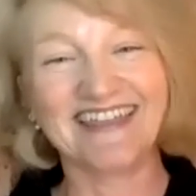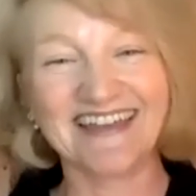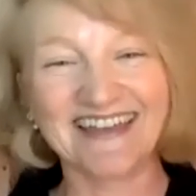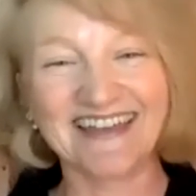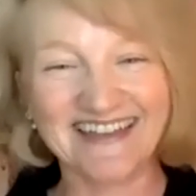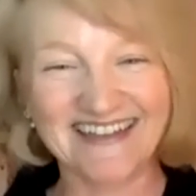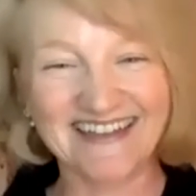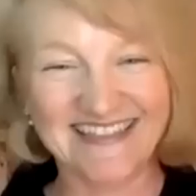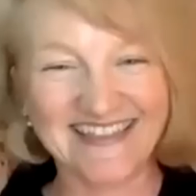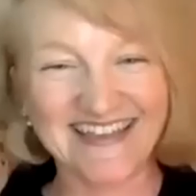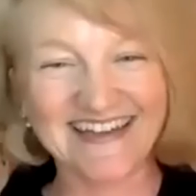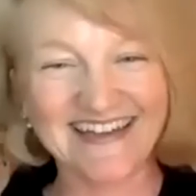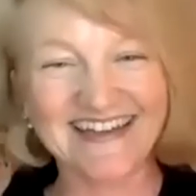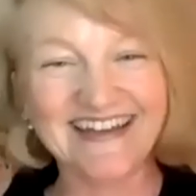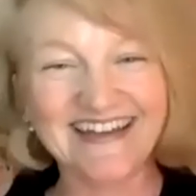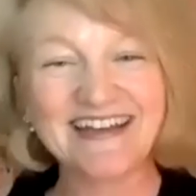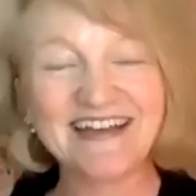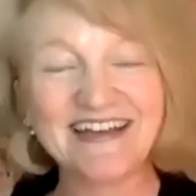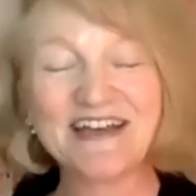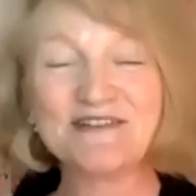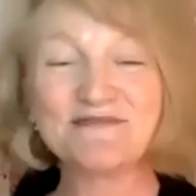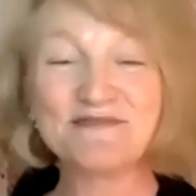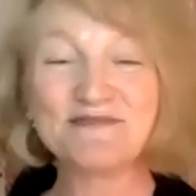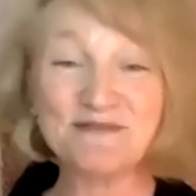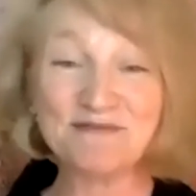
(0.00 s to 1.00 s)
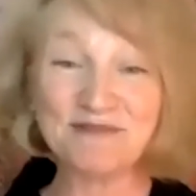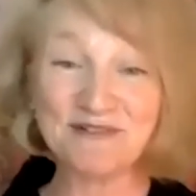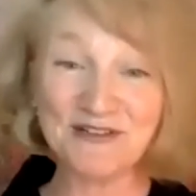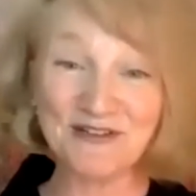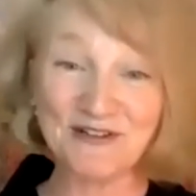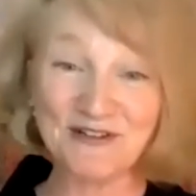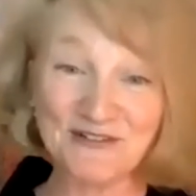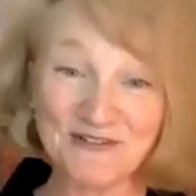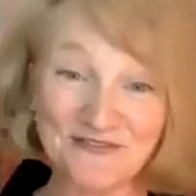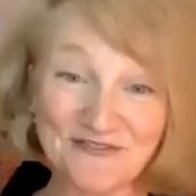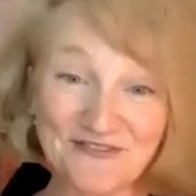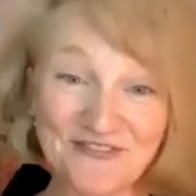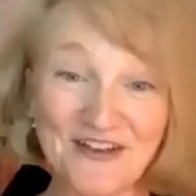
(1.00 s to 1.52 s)
That people
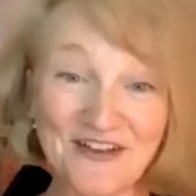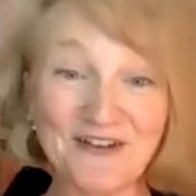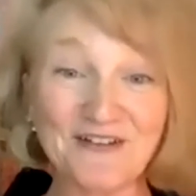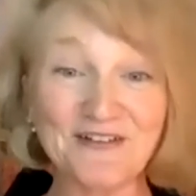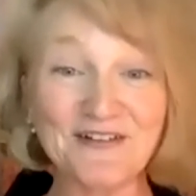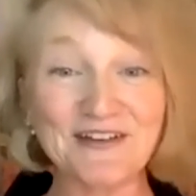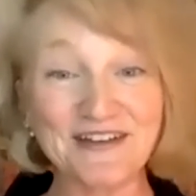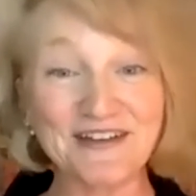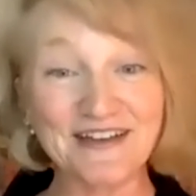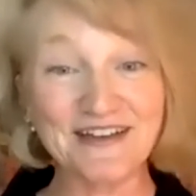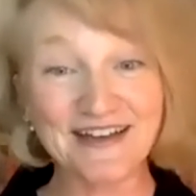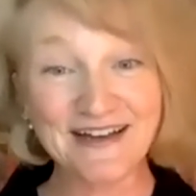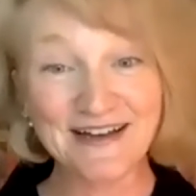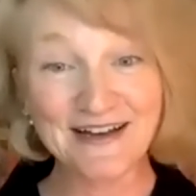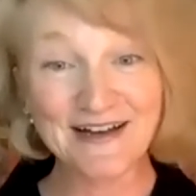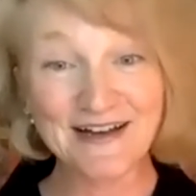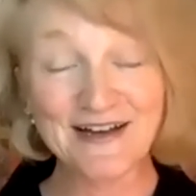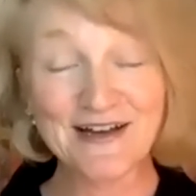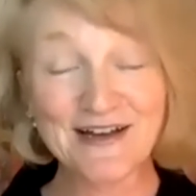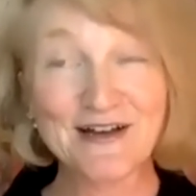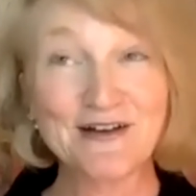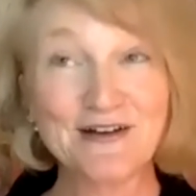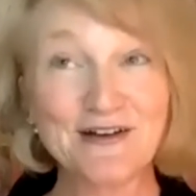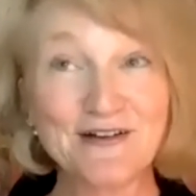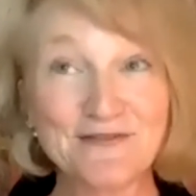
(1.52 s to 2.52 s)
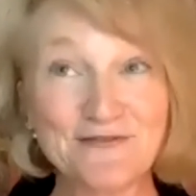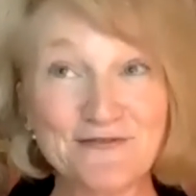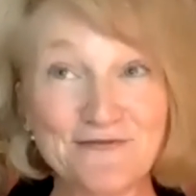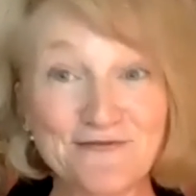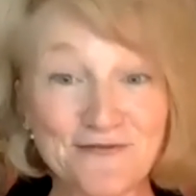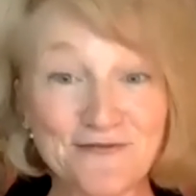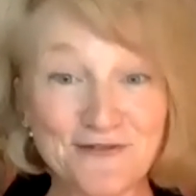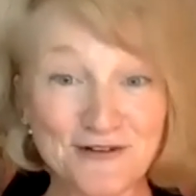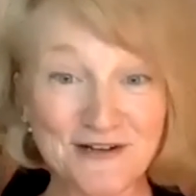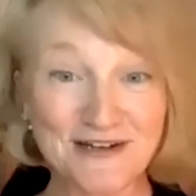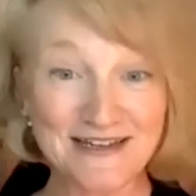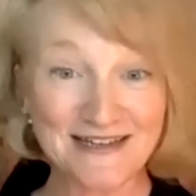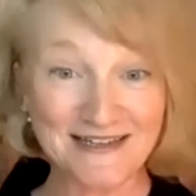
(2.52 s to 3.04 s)
are very
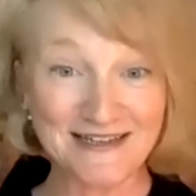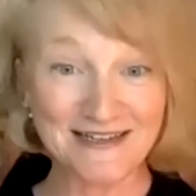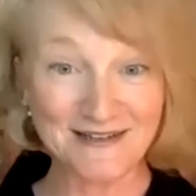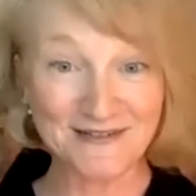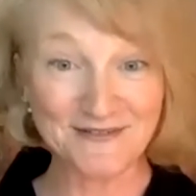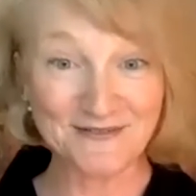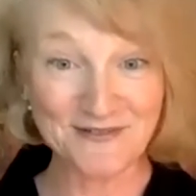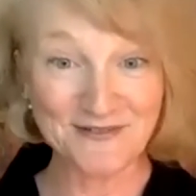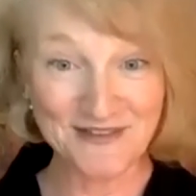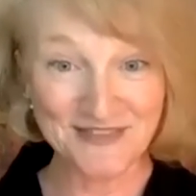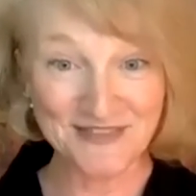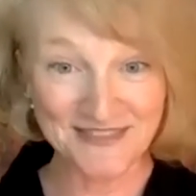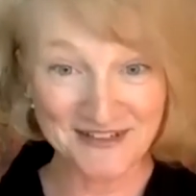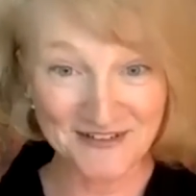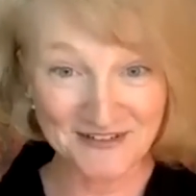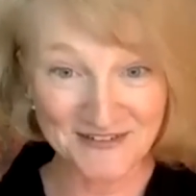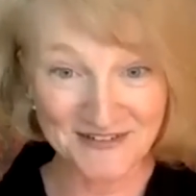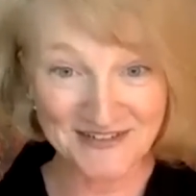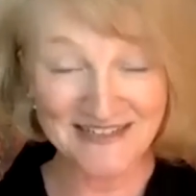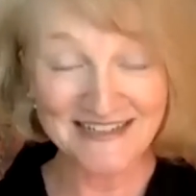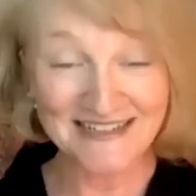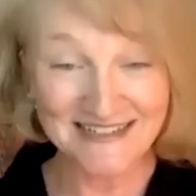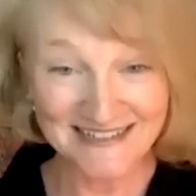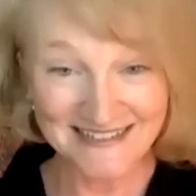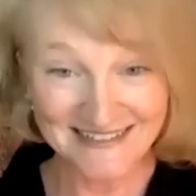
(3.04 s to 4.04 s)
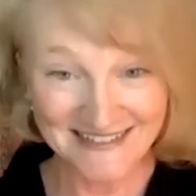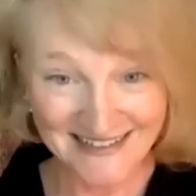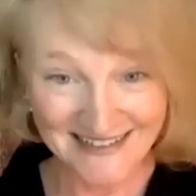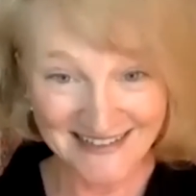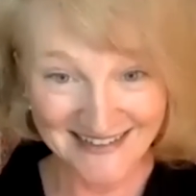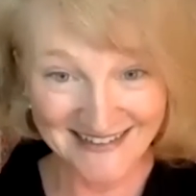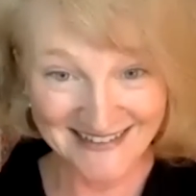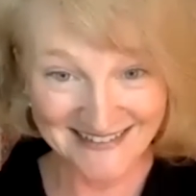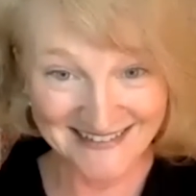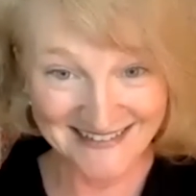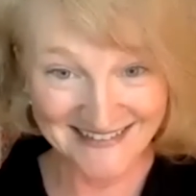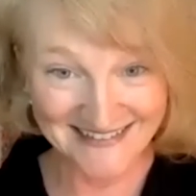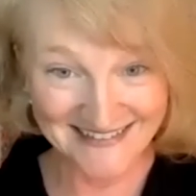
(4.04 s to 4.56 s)
free with their
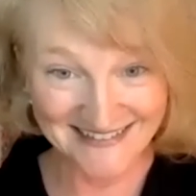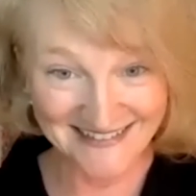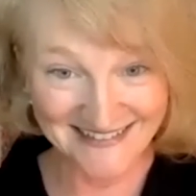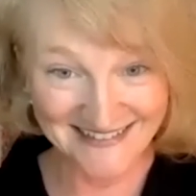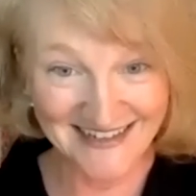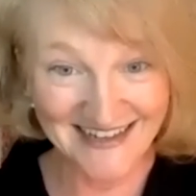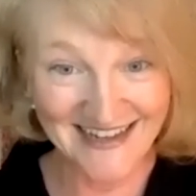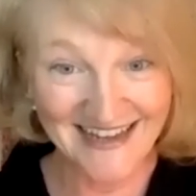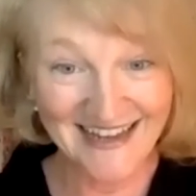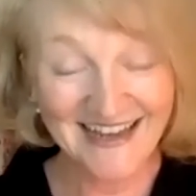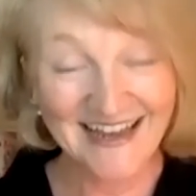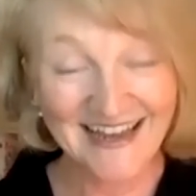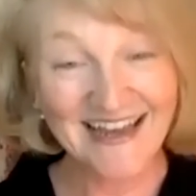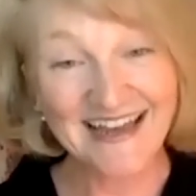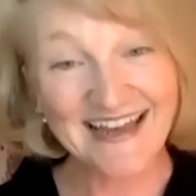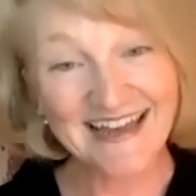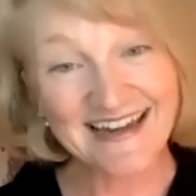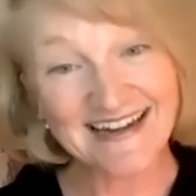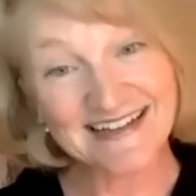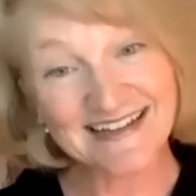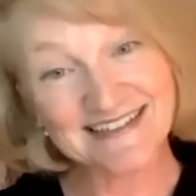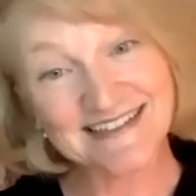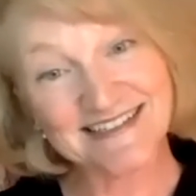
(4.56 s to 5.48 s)
intellect. And it's